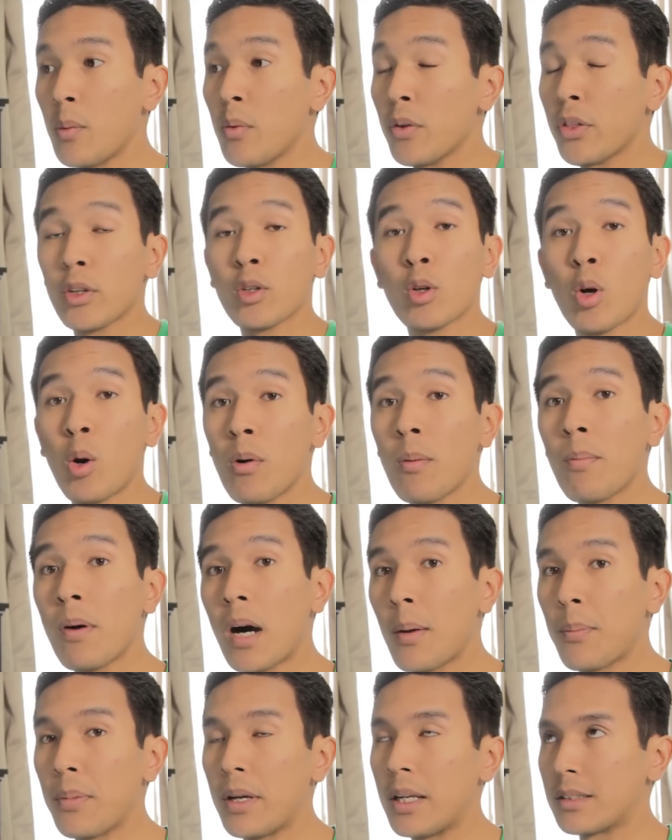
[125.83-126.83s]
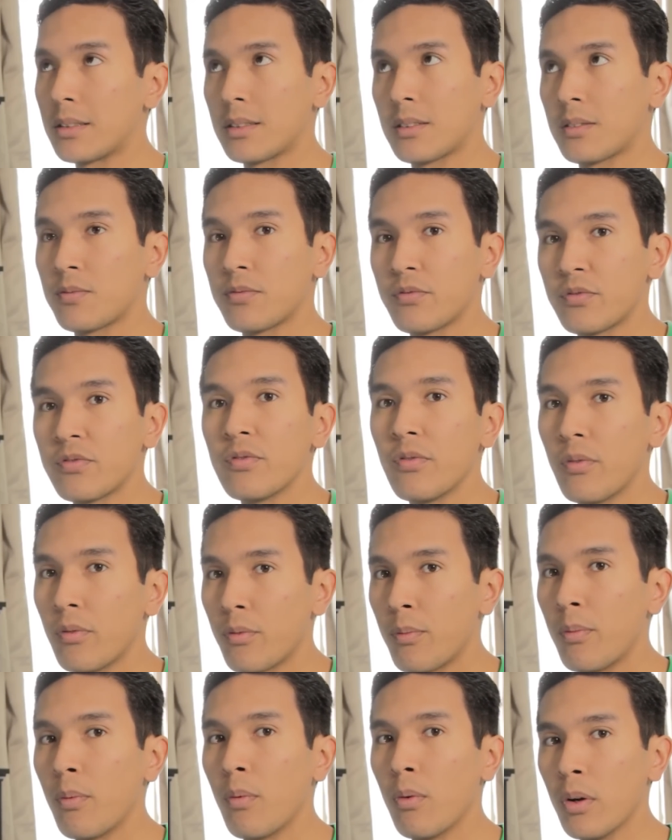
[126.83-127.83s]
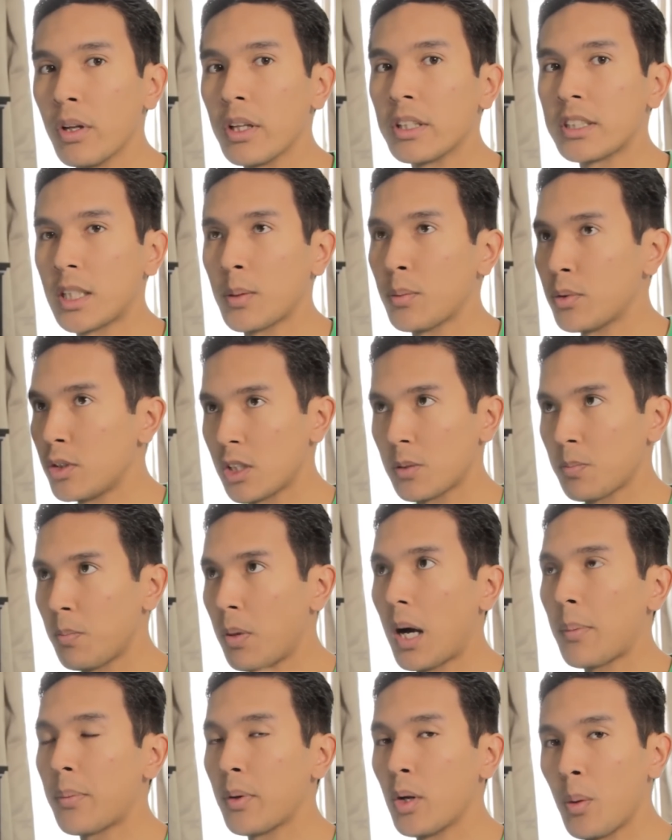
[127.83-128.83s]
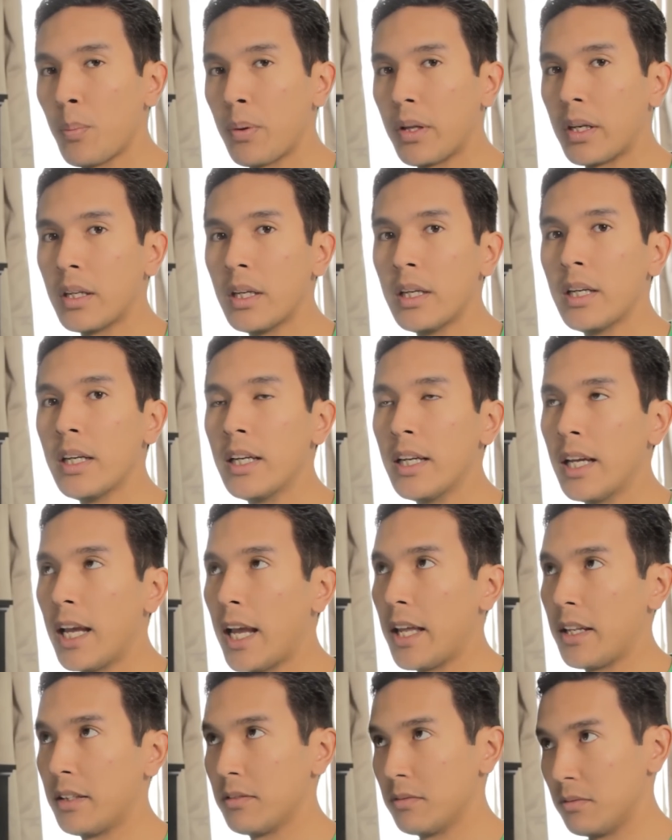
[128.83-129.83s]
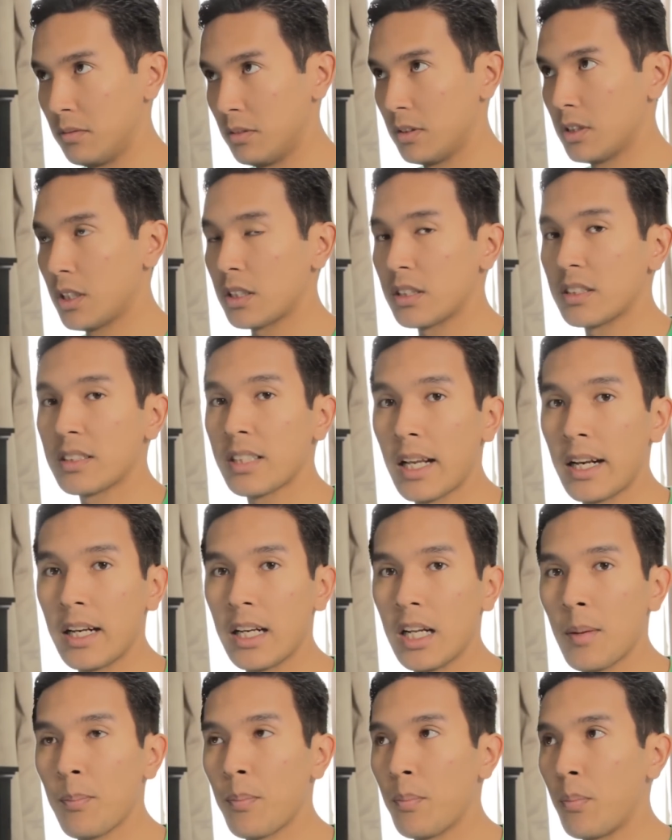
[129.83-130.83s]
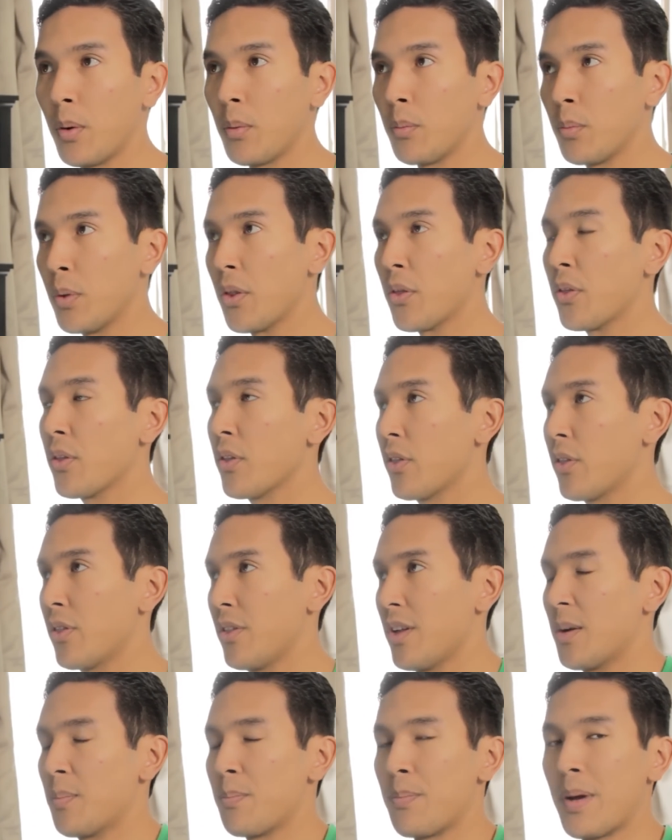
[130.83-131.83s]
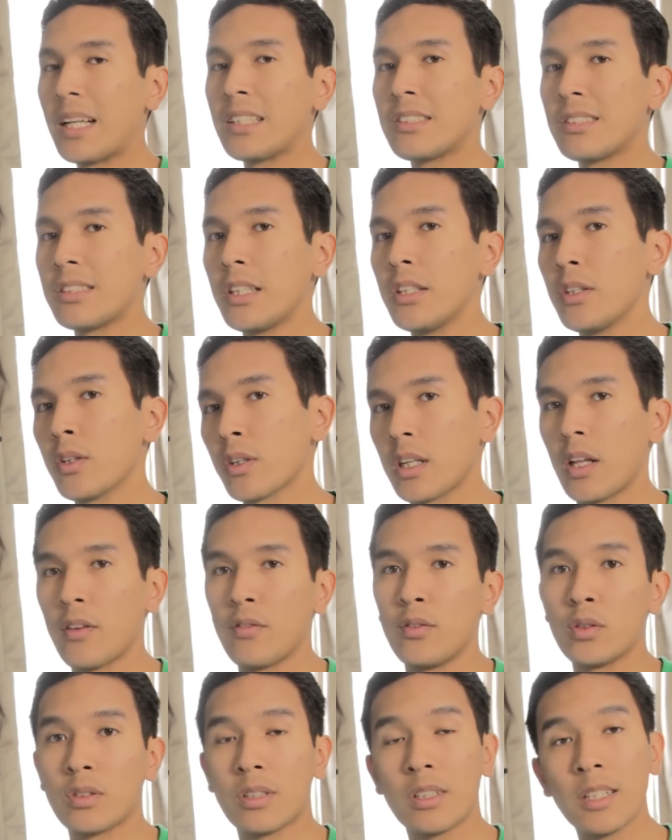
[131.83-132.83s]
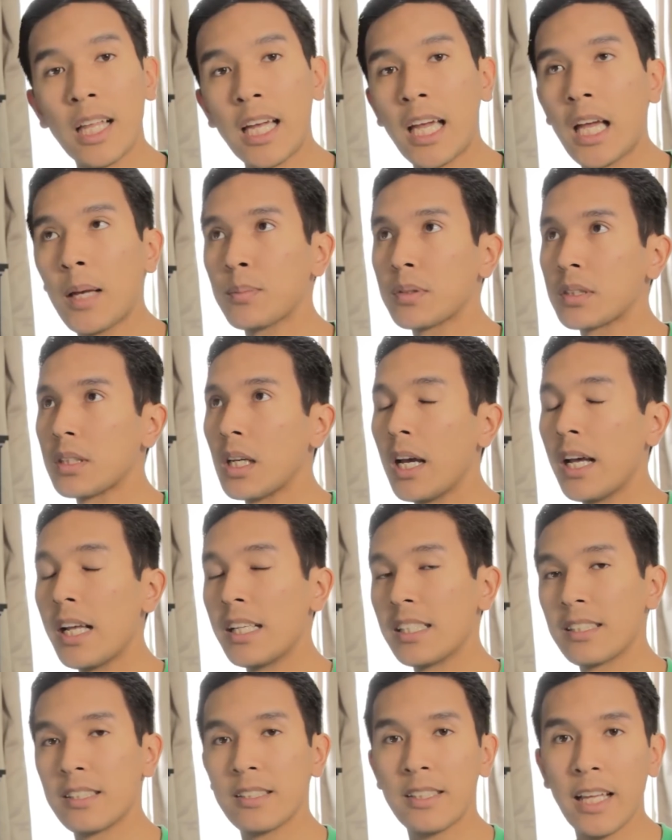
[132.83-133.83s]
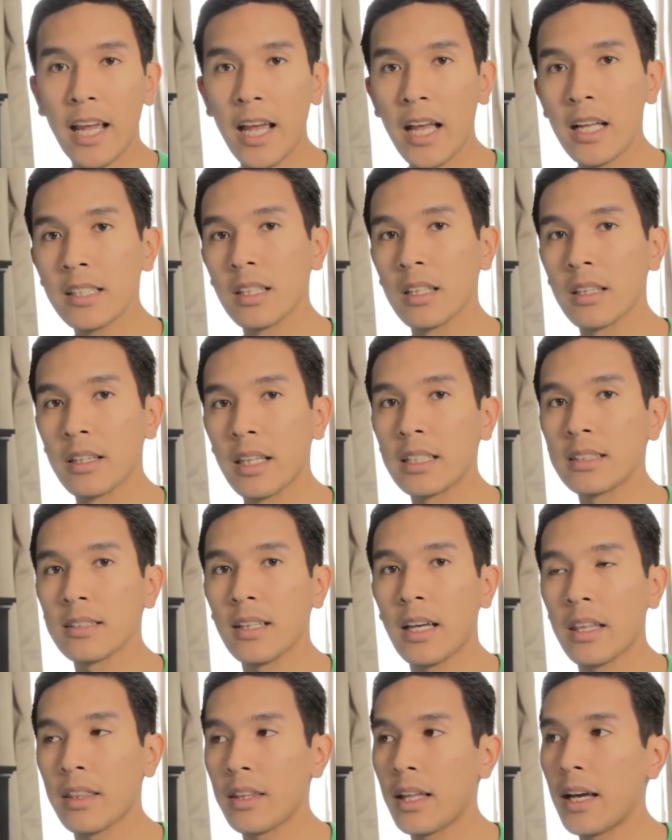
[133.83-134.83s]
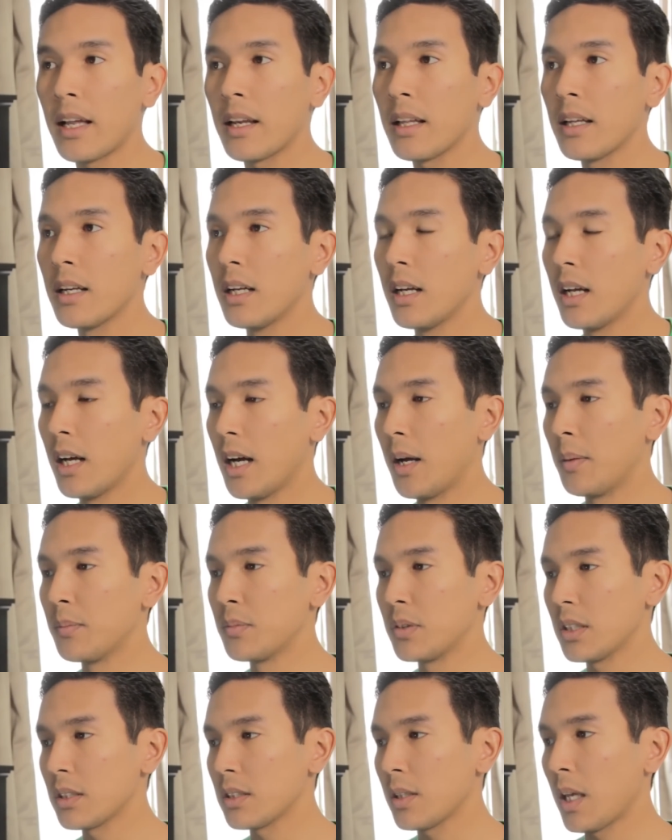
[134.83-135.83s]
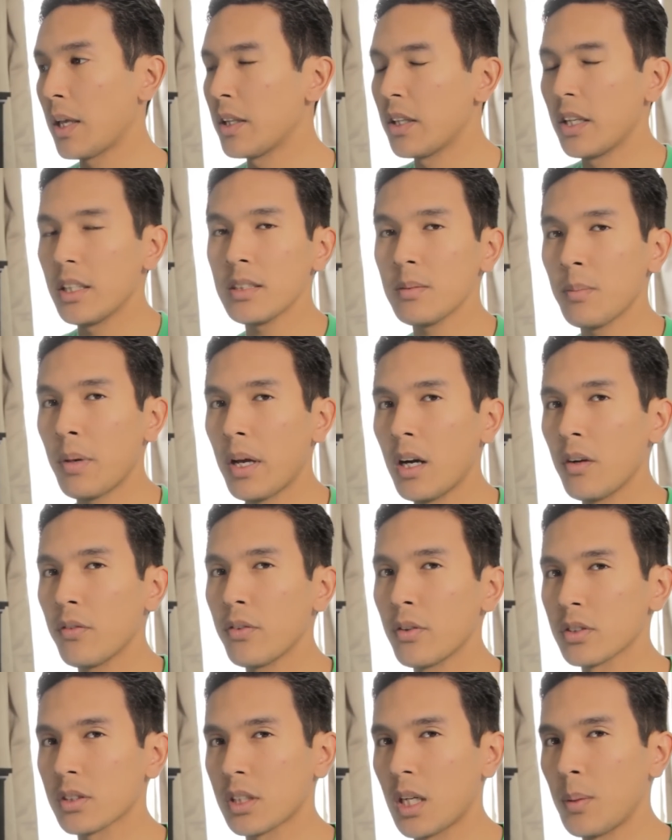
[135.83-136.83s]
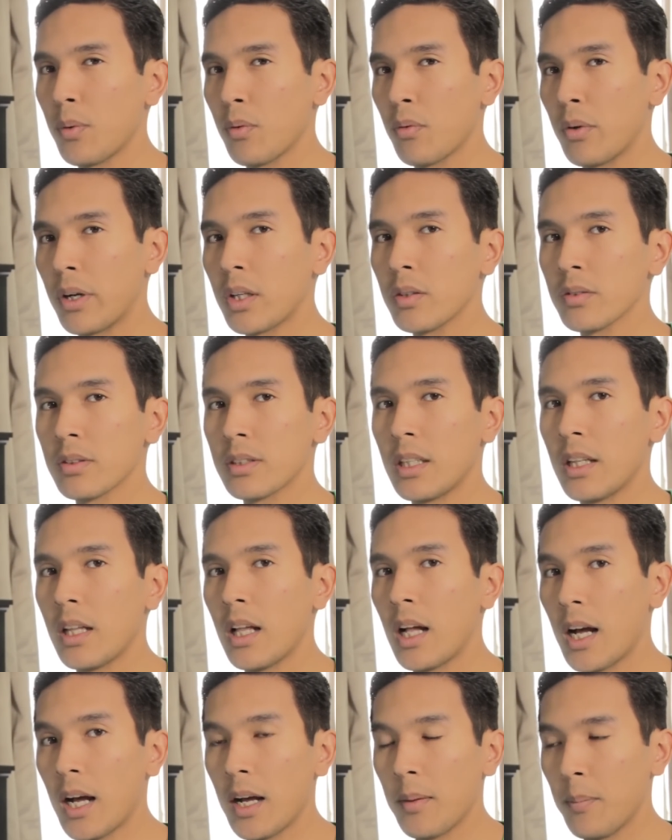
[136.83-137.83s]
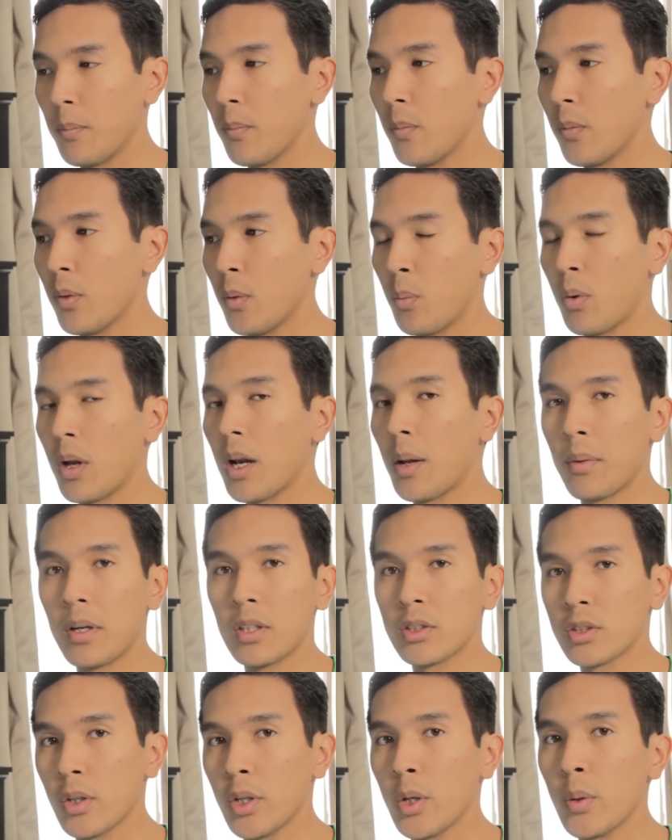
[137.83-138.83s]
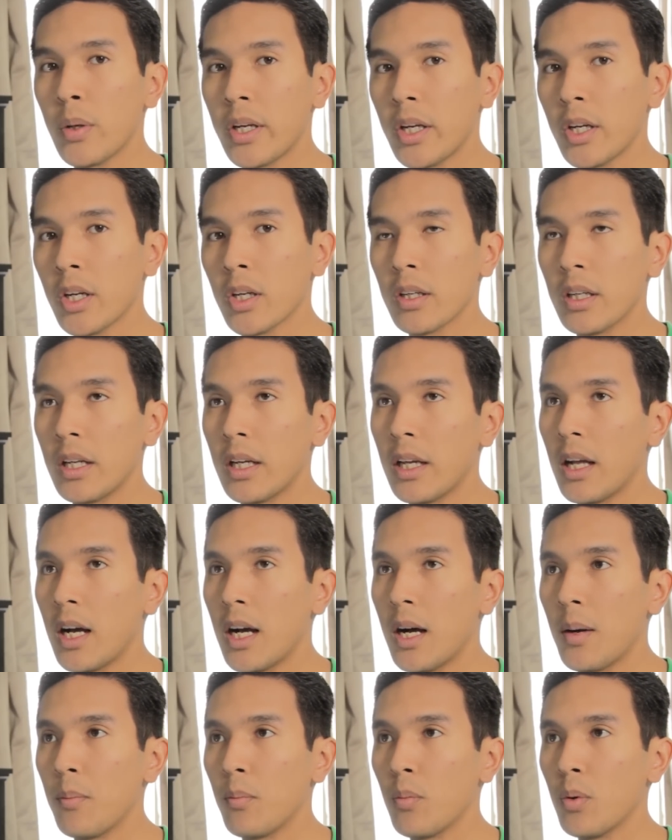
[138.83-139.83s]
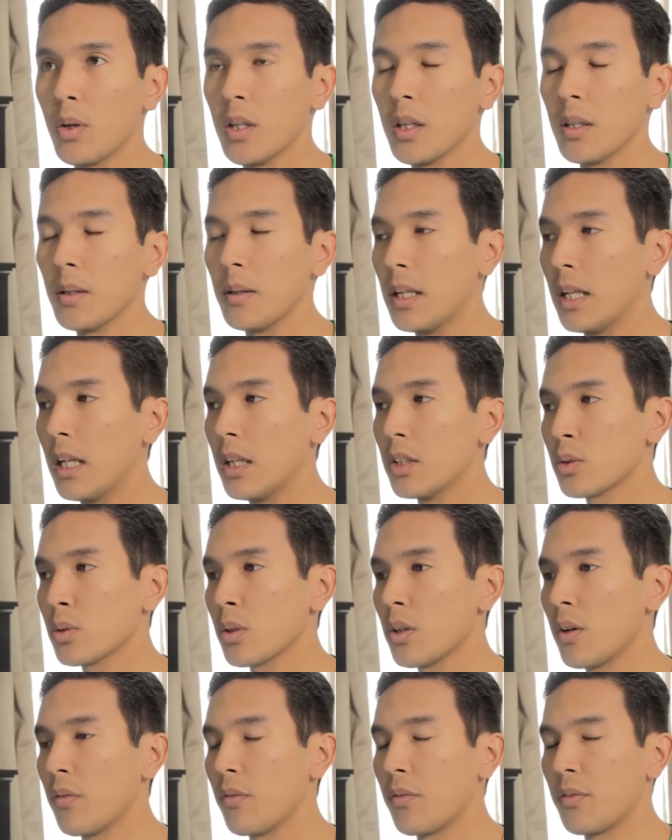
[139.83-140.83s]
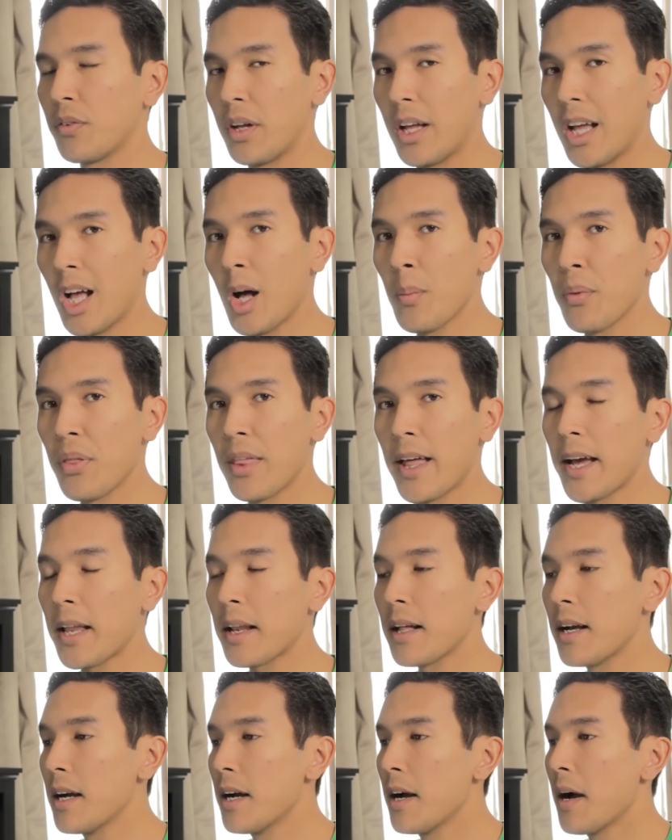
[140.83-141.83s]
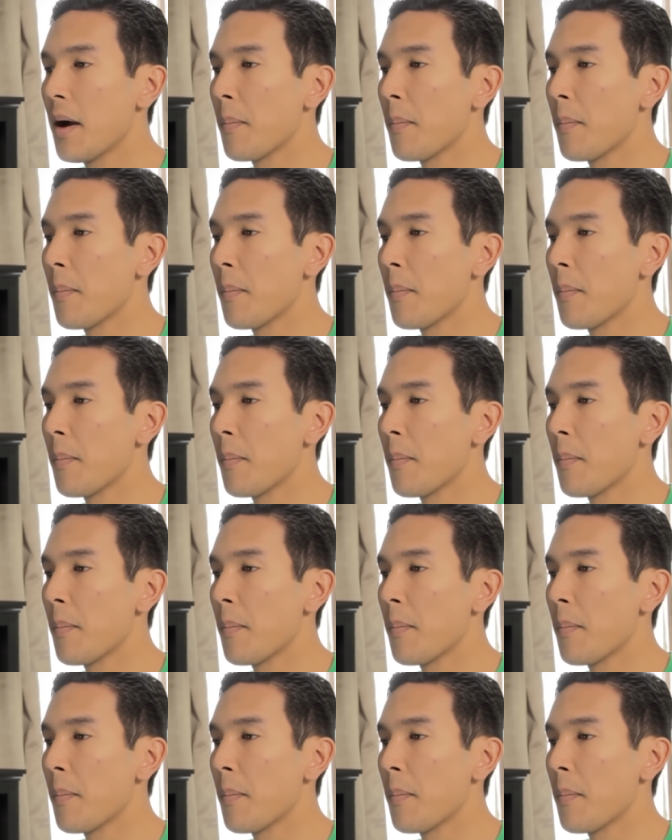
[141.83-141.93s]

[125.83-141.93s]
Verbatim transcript: And with the Chroma Pop, it's really simple. You just pop it open and just set it up. But with a bed sheet, you're gonna have to use clamps, stands, and things like that. Um, just it doesn't matter if there's a couple wrinkles in it. I, what I'm gonna show you here um, will sort of help that.